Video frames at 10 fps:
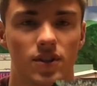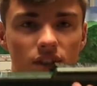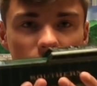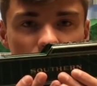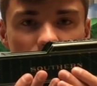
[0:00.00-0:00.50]

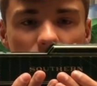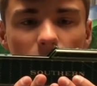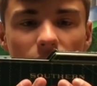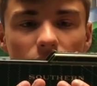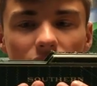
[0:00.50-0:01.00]
to go with the
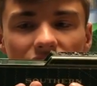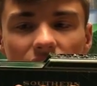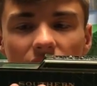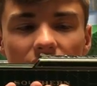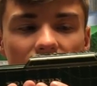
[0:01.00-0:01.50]
locomotive,
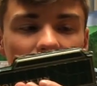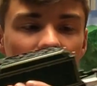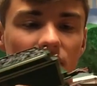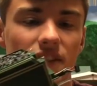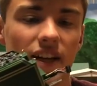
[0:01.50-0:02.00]

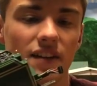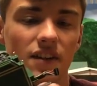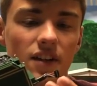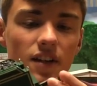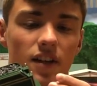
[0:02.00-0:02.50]
here's the
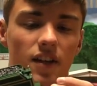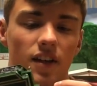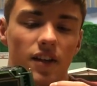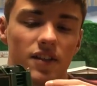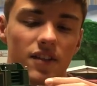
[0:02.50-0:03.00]
tender.
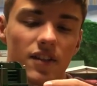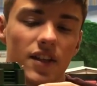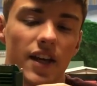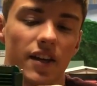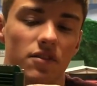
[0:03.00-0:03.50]

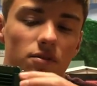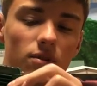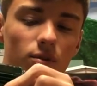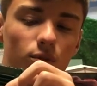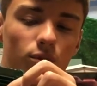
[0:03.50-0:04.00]
Sydney had to do a
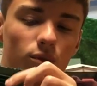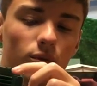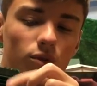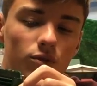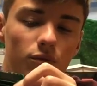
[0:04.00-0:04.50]

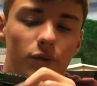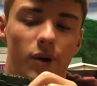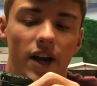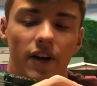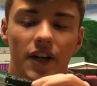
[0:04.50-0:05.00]
whole new
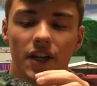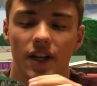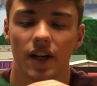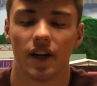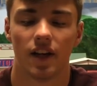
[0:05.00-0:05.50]
rewiring
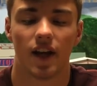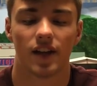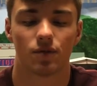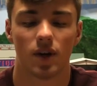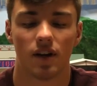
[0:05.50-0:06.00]
here,
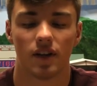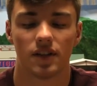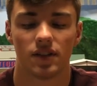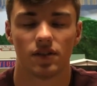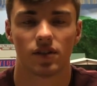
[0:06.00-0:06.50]
as well
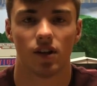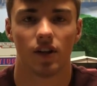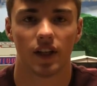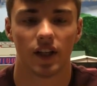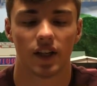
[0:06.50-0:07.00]
as
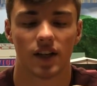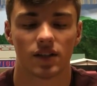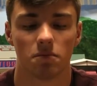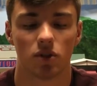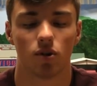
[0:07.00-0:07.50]
installing a
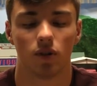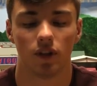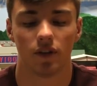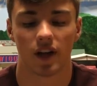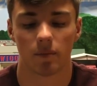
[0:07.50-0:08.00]
custom coal
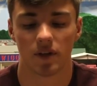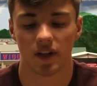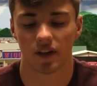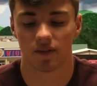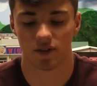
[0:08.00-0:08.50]
load up in
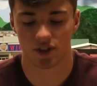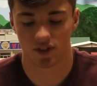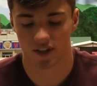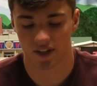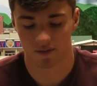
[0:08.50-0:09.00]
here, which
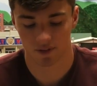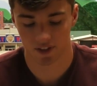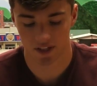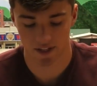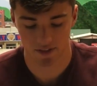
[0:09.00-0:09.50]
is
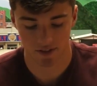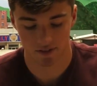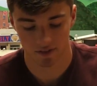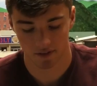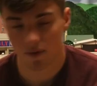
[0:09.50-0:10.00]
really nice.
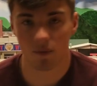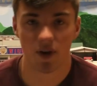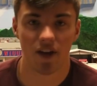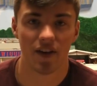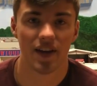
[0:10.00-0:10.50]

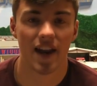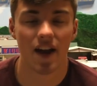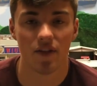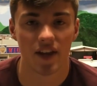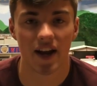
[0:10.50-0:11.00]
Well, and
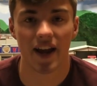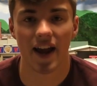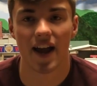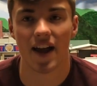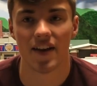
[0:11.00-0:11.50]
now that I
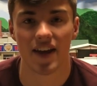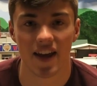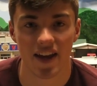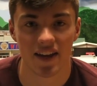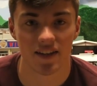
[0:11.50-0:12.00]
had
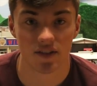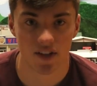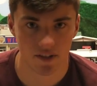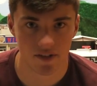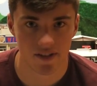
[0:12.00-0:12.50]
a
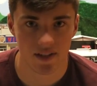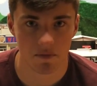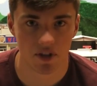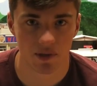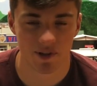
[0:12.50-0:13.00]
Southern
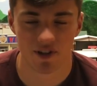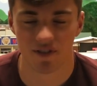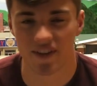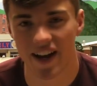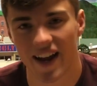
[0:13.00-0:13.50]
steam
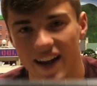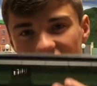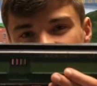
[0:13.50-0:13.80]
locomotive, I had to